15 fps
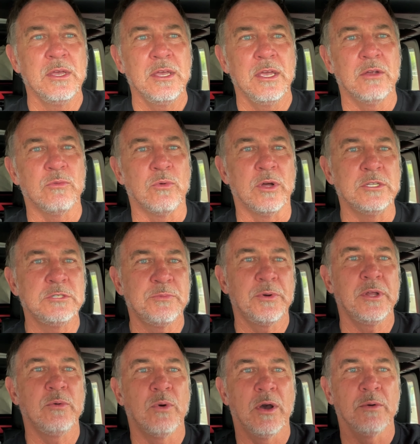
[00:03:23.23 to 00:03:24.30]
it runs
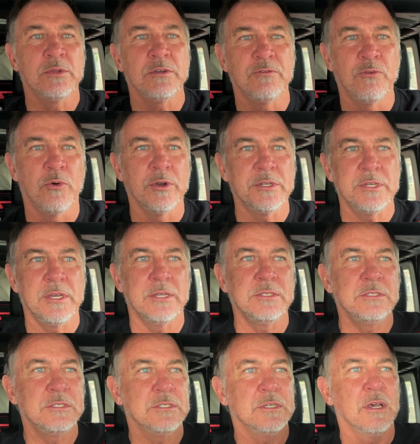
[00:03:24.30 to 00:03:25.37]
pretty well with the
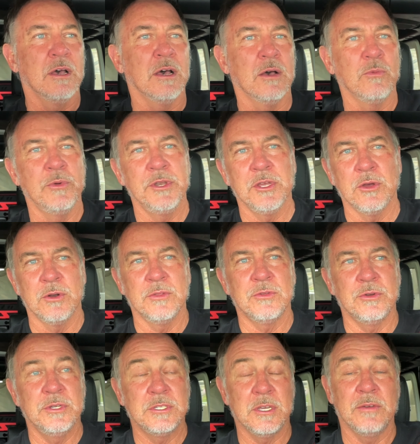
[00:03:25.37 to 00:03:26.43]
410s when you go to
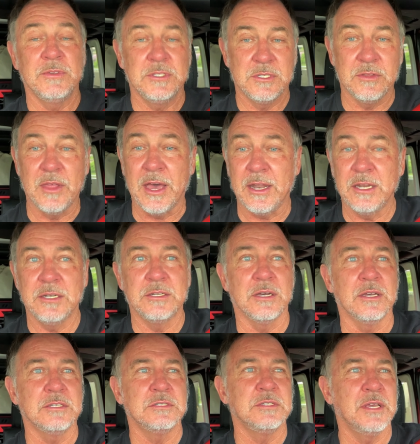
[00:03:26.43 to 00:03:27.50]
37s, that it
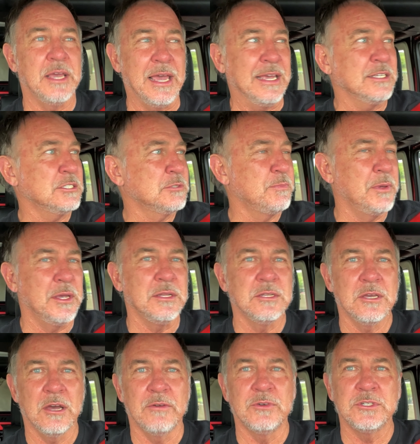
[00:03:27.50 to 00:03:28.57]
does. The 8-speed
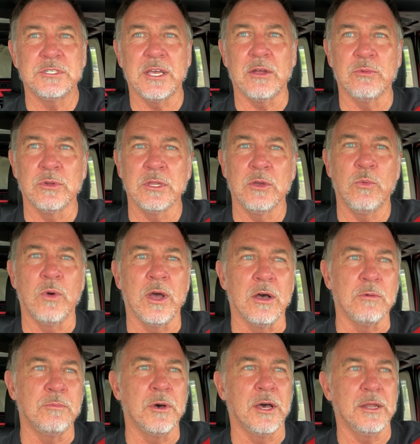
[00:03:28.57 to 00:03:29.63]
covers that really
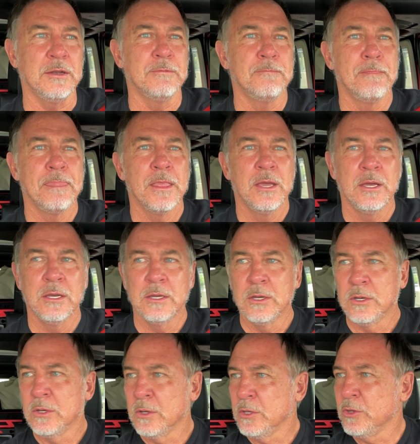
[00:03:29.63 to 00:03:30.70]
well, but
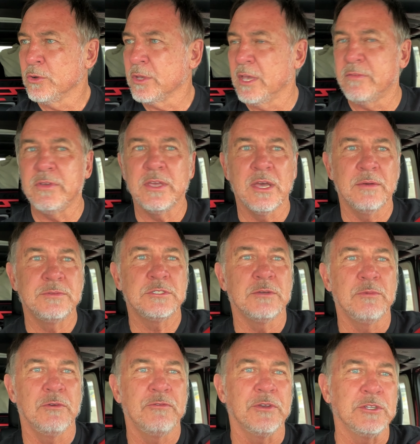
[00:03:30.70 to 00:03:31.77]
you're giving up
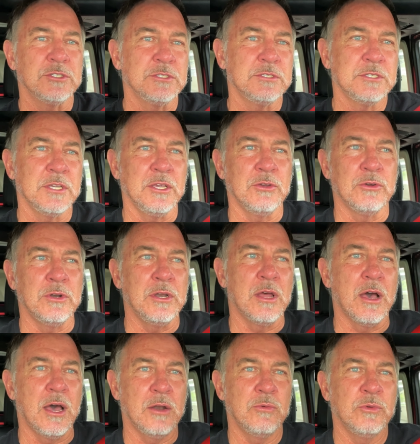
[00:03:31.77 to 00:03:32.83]
some efficiency. You're
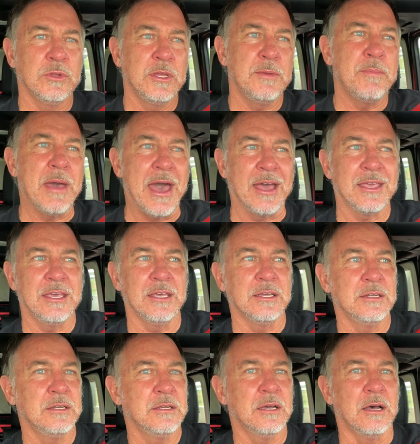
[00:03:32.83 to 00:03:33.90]
not really back
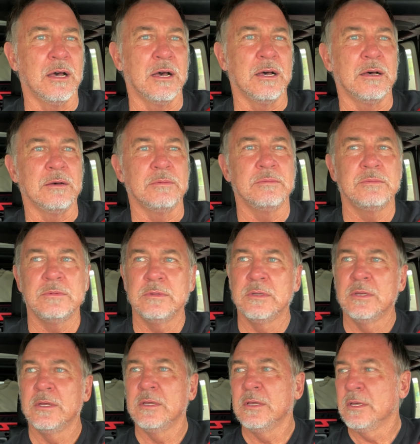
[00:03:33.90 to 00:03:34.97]
in
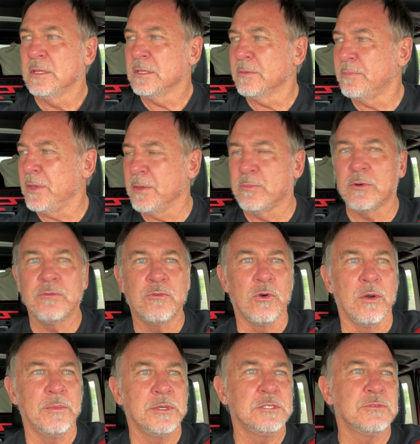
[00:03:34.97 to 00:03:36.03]
the peak
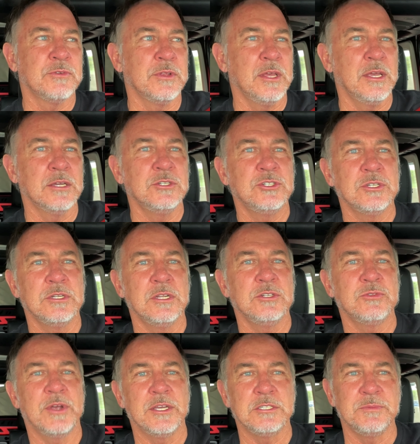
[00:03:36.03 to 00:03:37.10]
performance for the engine and
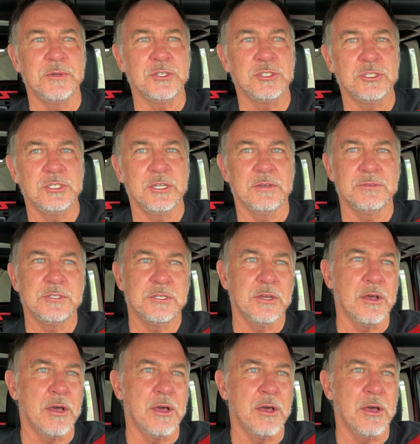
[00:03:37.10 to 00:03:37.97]
transmission shifts